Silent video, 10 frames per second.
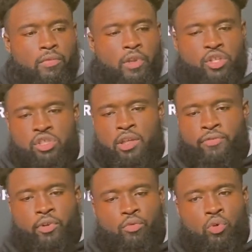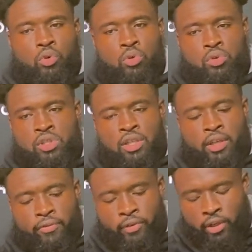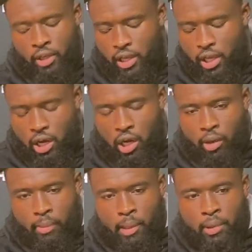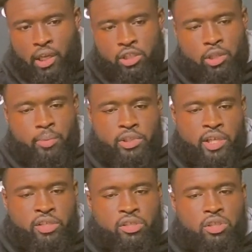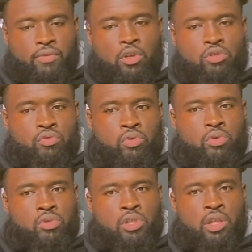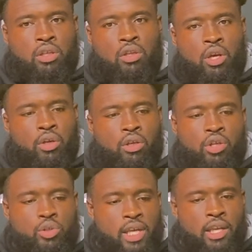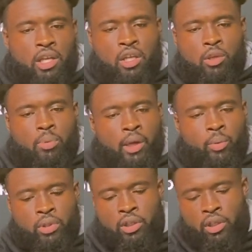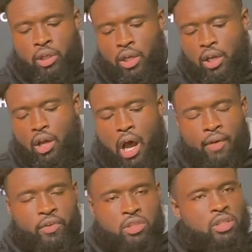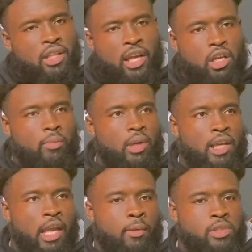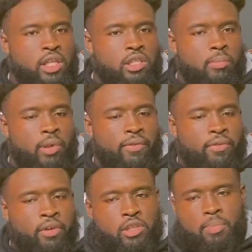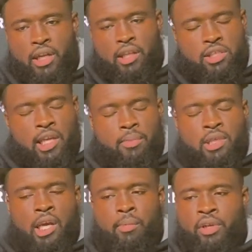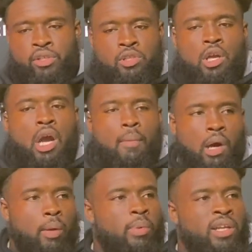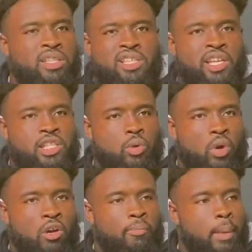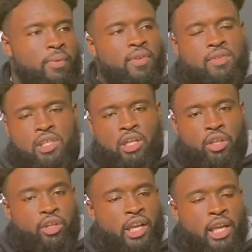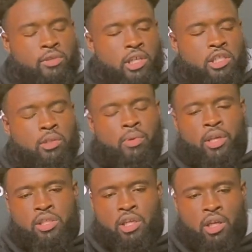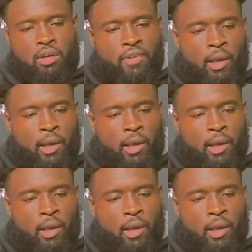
there's different rules and different maybe interpretations of those rules. And, you know, you take it and you play with it. Obviously, that could have been a game-changing play for us, but at the same time, there's probably 10, 12, maybe 15 other game-changing plays that could have